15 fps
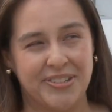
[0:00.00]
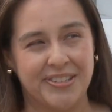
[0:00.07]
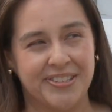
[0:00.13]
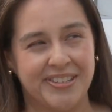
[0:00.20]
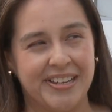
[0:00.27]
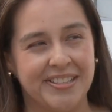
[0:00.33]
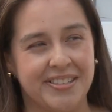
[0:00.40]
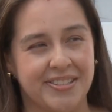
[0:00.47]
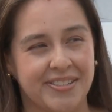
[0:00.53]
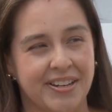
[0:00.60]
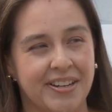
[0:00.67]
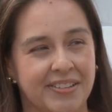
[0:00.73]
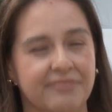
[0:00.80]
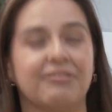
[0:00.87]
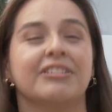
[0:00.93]
a sense
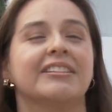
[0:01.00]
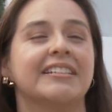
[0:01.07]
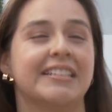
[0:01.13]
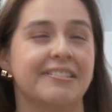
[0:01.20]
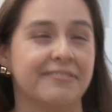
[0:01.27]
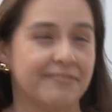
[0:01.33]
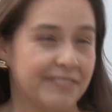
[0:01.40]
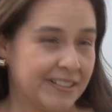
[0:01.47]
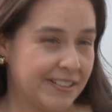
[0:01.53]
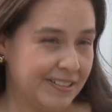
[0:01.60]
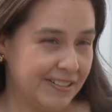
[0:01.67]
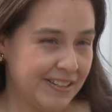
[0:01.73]
of relief